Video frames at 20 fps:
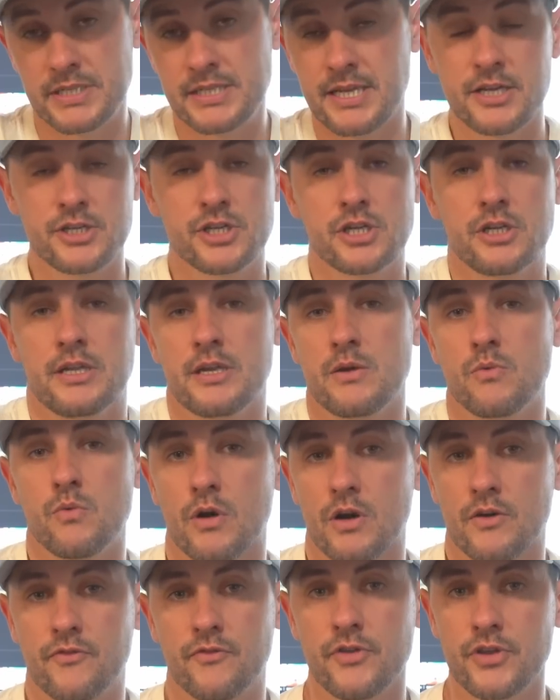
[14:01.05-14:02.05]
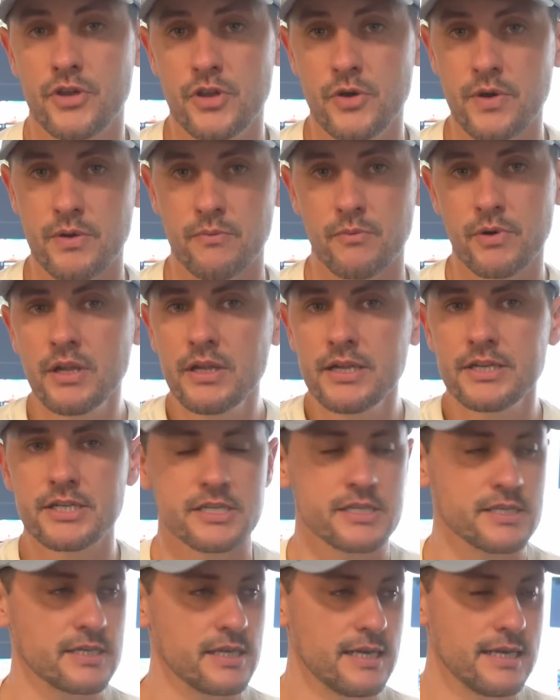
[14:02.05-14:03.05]
potentially work for you. It really
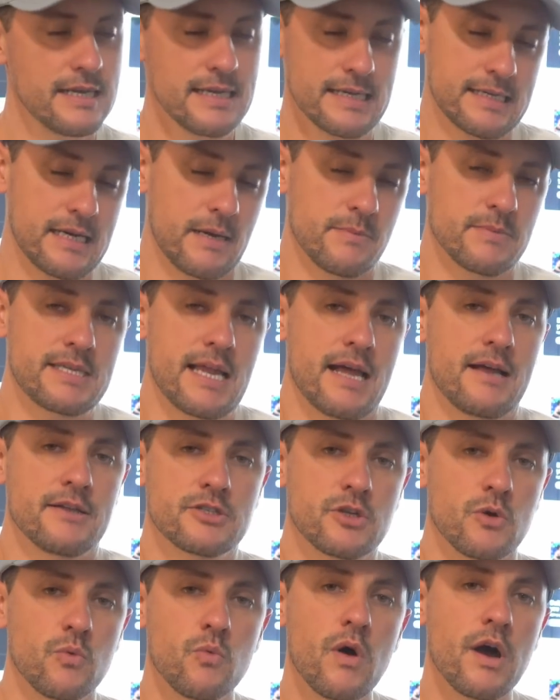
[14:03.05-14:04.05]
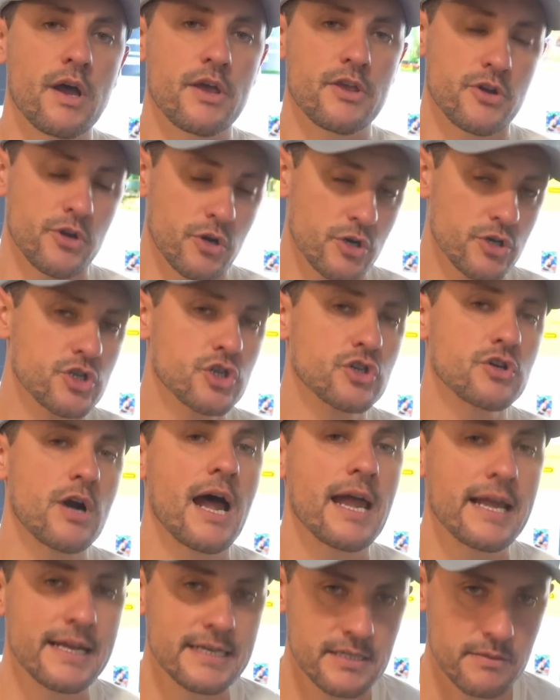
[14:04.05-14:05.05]
just comes down to what you're
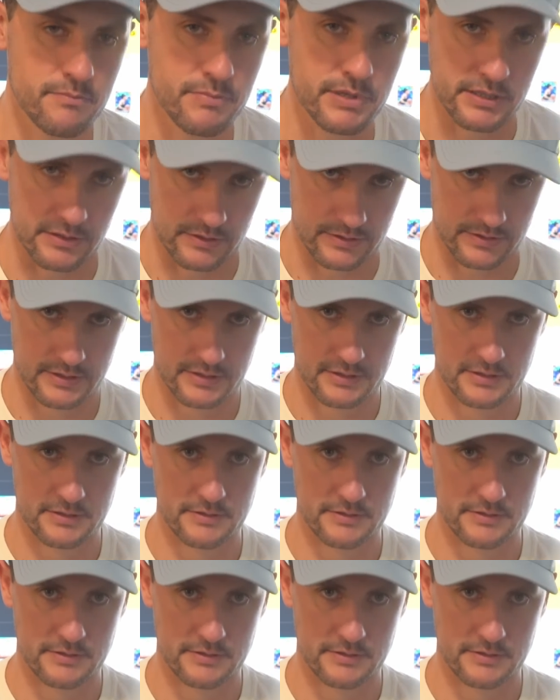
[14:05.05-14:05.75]
trying to build.